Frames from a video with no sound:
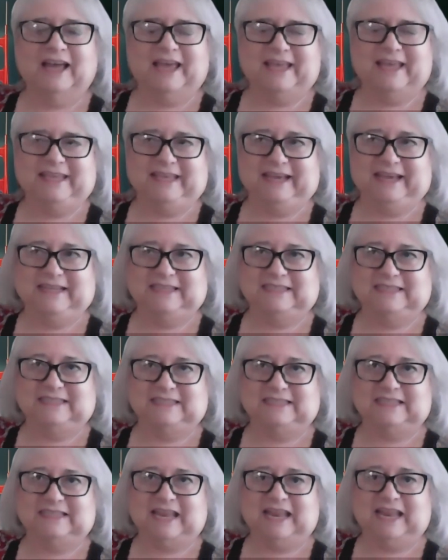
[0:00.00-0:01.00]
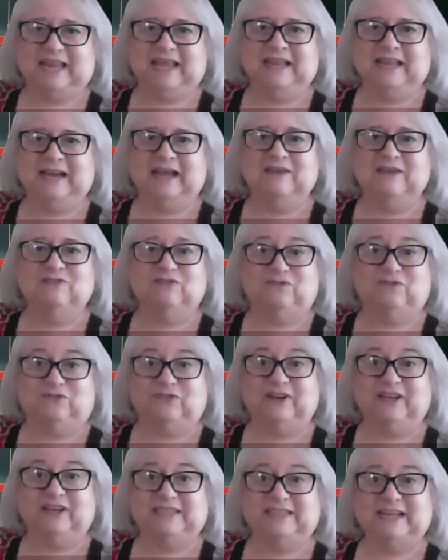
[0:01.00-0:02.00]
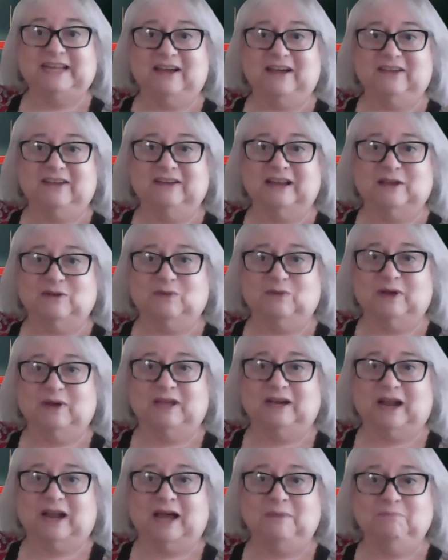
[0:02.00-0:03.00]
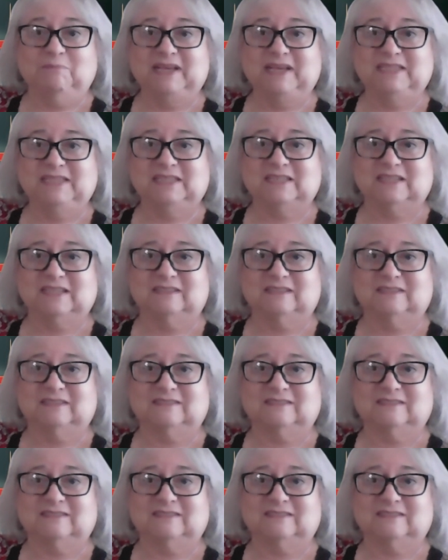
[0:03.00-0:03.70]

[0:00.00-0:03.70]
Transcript: Yes. And I freaked out and I went, I'm busted.